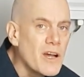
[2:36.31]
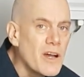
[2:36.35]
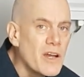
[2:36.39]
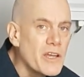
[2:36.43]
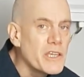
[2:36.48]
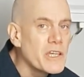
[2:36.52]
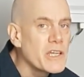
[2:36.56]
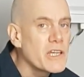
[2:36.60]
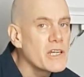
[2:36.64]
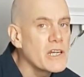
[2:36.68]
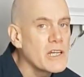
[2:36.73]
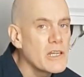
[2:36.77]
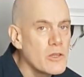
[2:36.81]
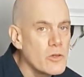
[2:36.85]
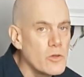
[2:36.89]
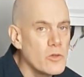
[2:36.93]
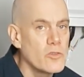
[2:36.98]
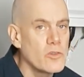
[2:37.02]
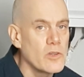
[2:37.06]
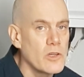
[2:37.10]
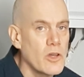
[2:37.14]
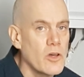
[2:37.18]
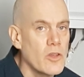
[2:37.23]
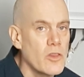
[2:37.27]
you're going to lose
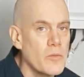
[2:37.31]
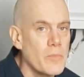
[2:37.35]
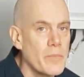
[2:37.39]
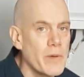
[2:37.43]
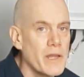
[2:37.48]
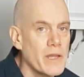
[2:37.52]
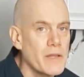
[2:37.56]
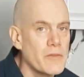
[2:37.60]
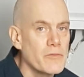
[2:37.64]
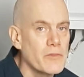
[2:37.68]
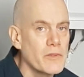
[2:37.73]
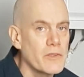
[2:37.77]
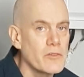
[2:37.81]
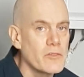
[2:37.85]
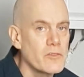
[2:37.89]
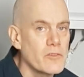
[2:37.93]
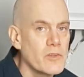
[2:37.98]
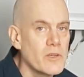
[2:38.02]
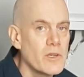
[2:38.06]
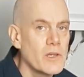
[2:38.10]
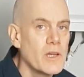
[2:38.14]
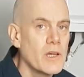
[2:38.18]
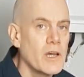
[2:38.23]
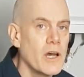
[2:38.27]
a lot of the benefits,